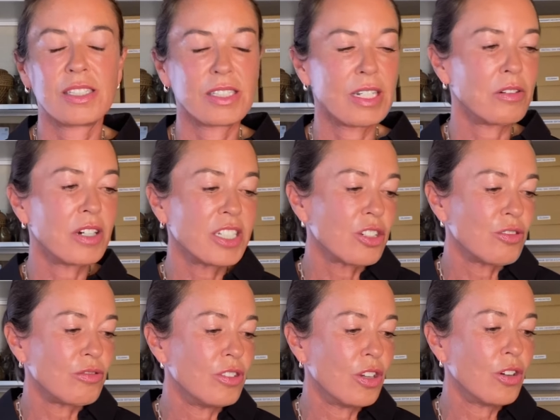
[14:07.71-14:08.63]
Now, I
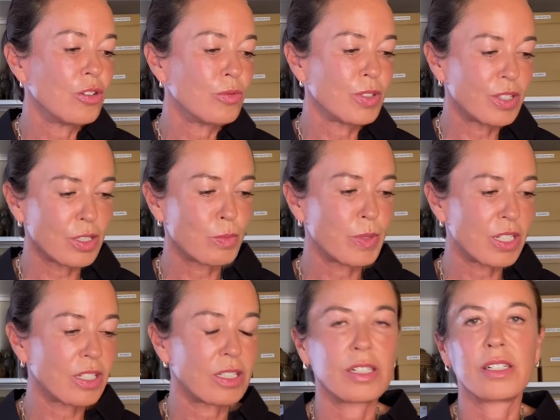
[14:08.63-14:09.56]
don't know with this
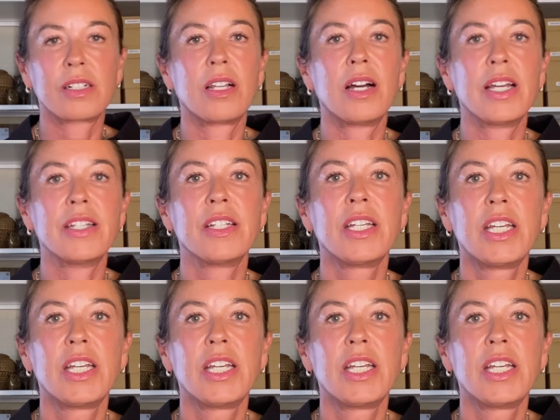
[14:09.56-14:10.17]
particular client